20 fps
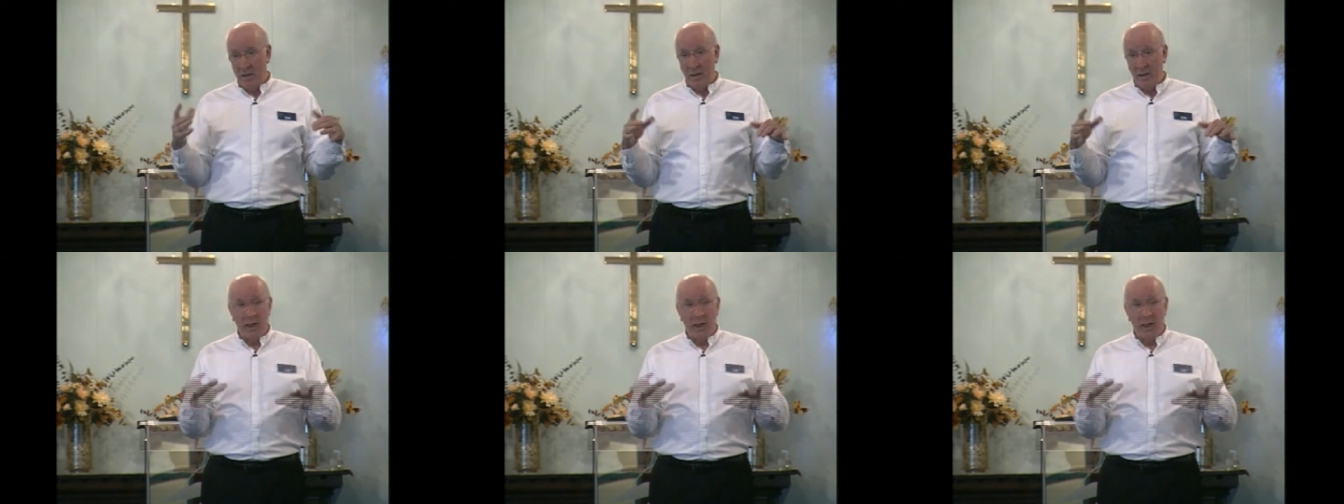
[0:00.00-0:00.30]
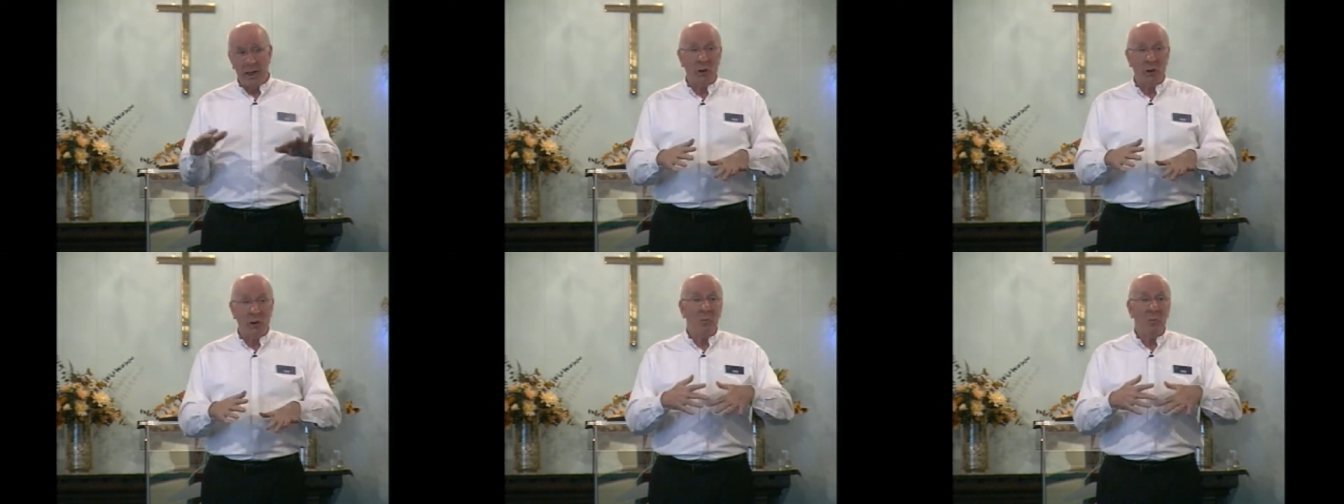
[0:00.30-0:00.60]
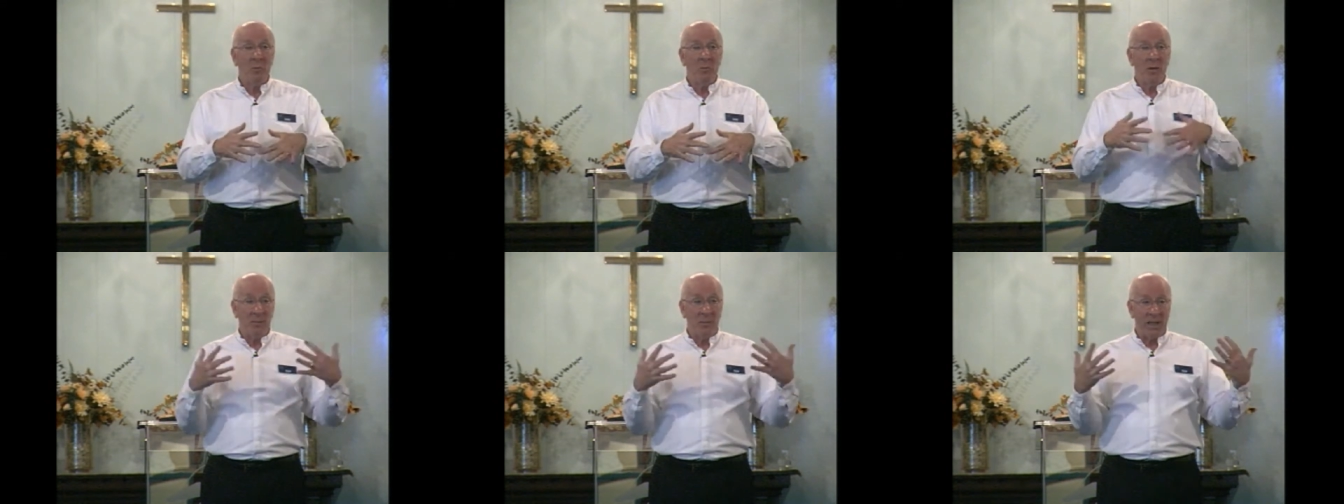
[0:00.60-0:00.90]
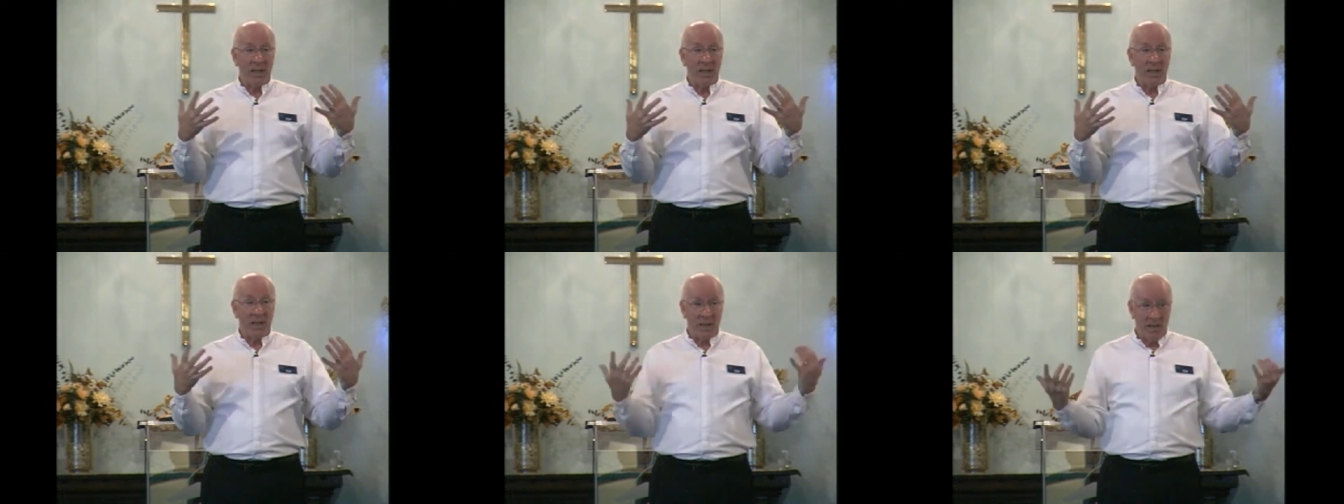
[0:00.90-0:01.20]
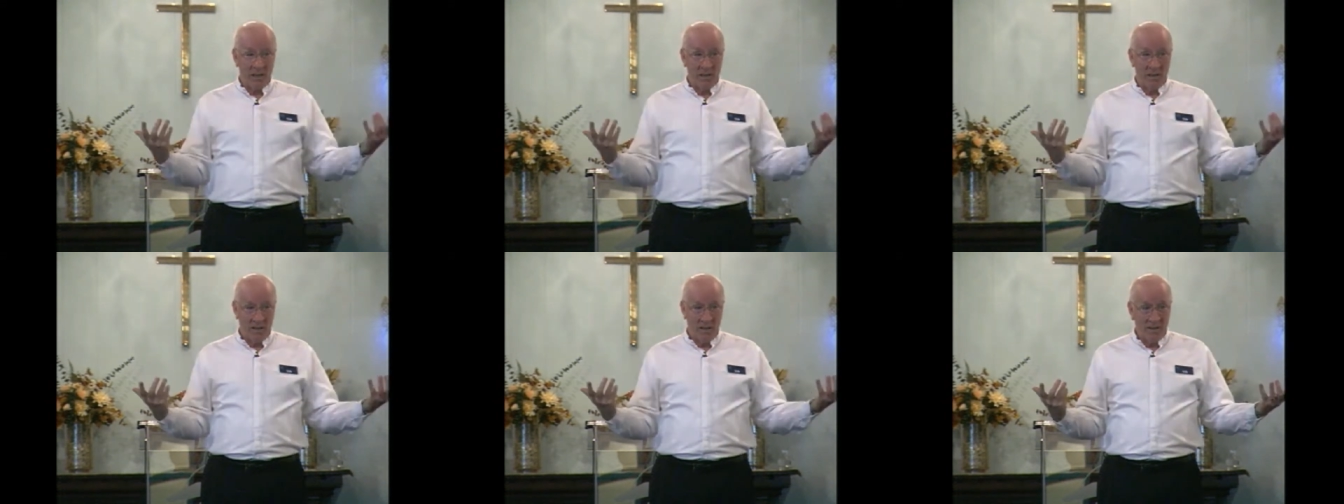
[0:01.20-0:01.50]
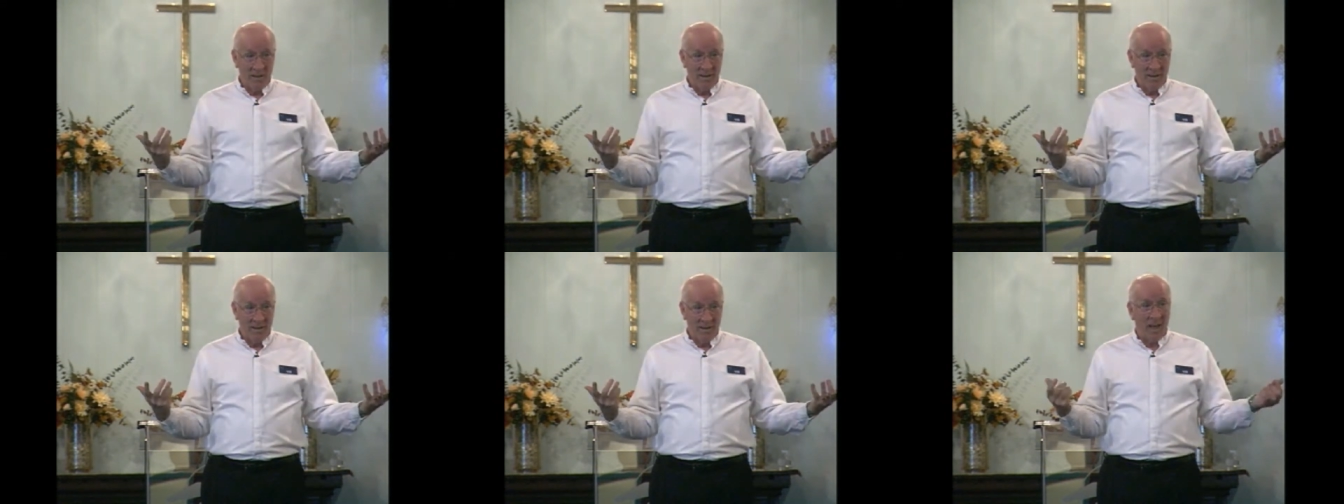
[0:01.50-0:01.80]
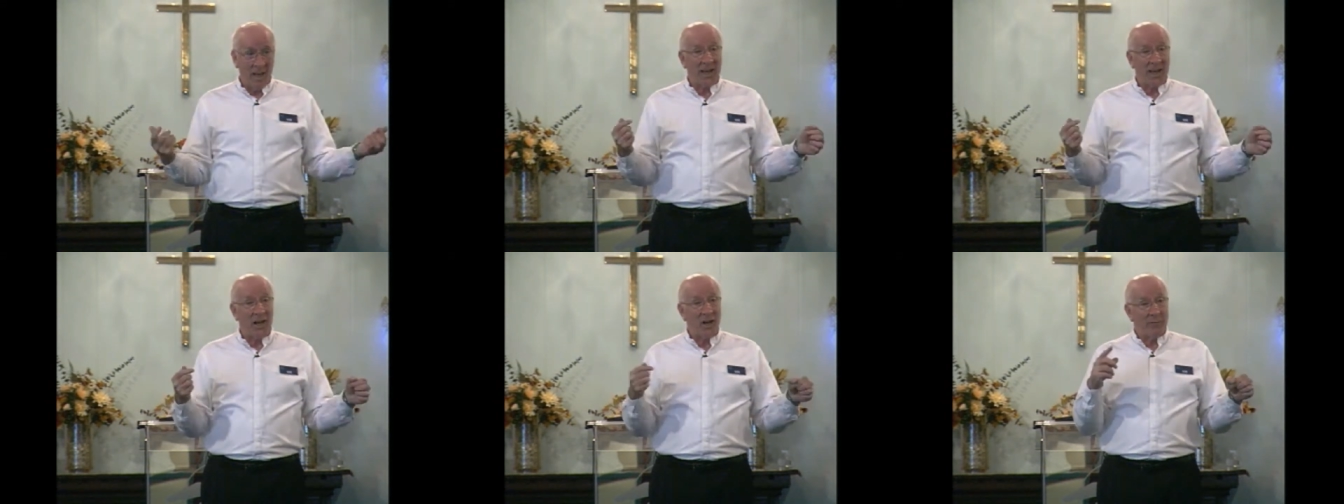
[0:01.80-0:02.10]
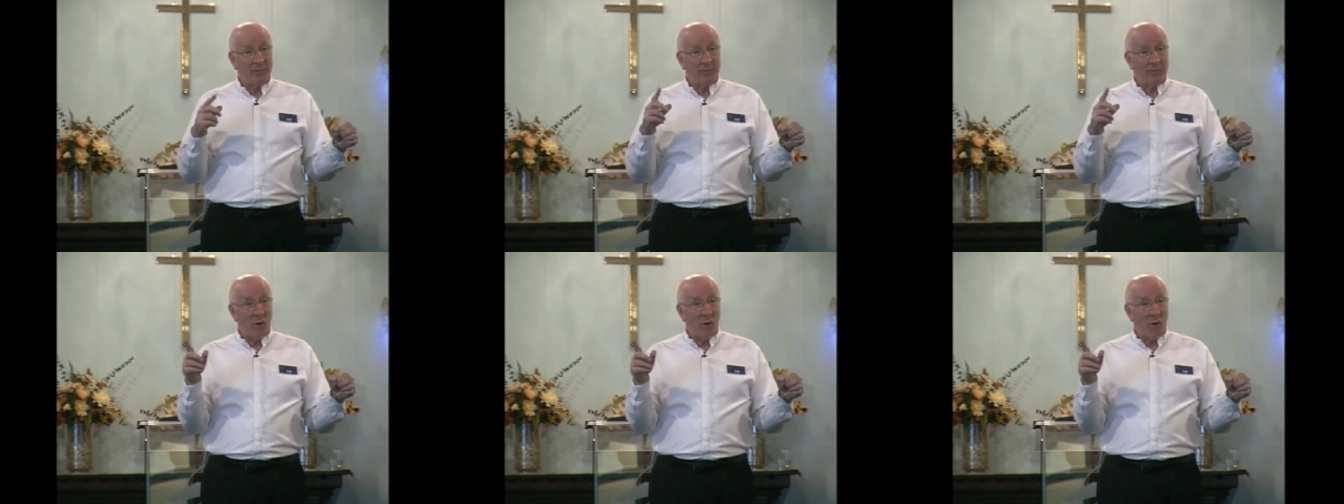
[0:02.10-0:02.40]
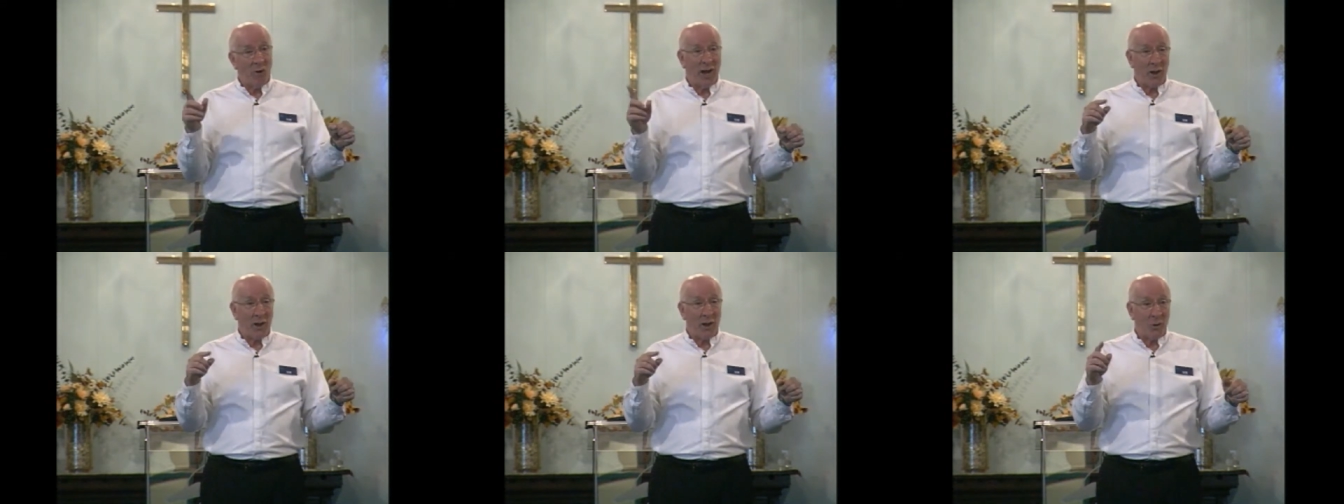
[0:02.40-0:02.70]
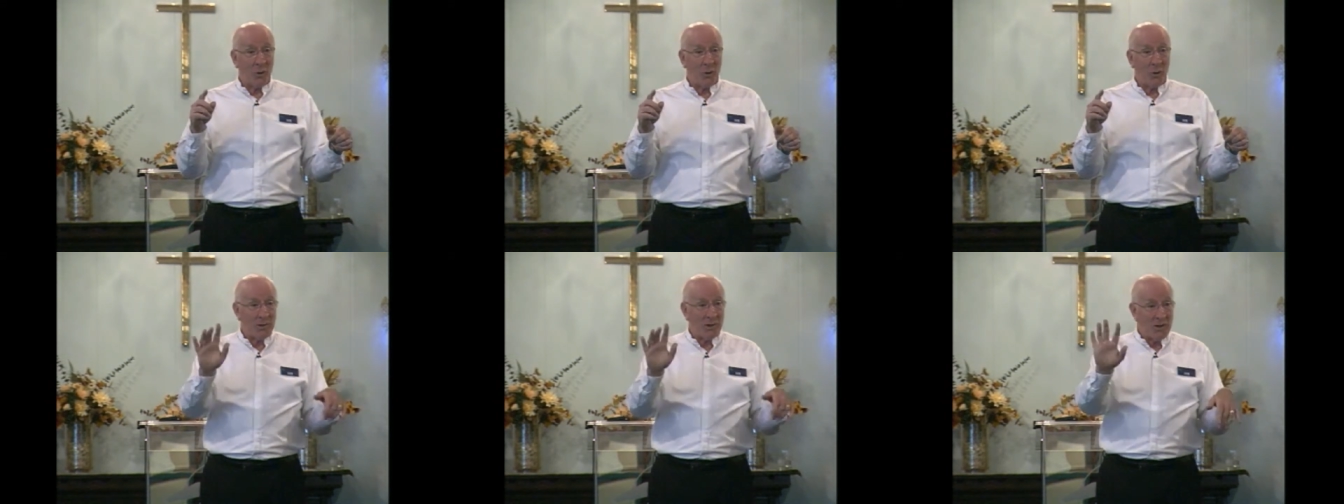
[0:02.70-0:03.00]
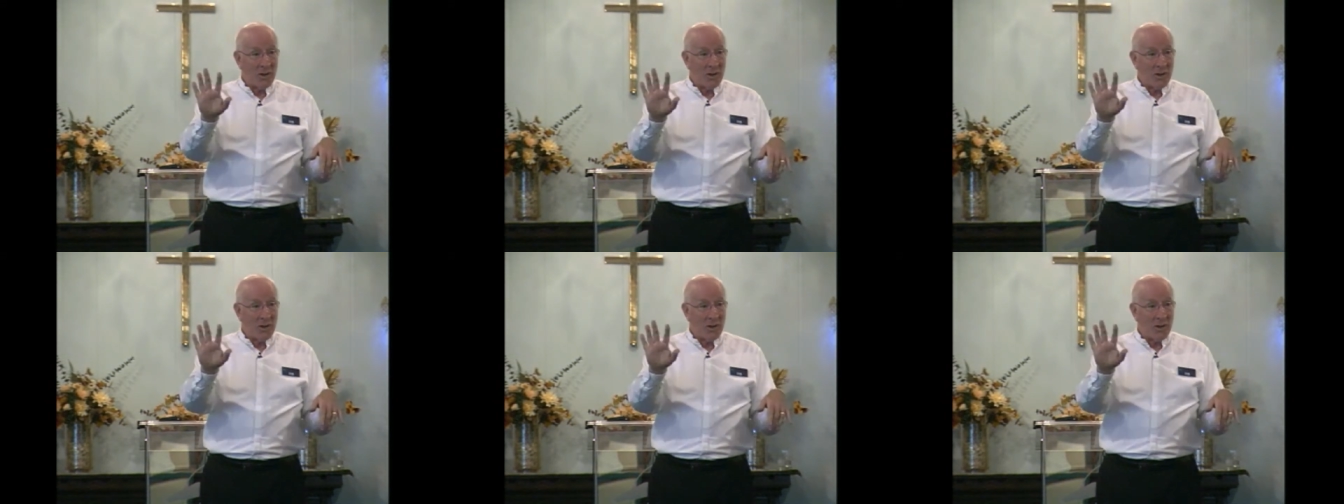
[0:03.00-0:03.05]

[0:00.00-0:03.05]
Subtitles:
illumine me. I got enough fog out of the way,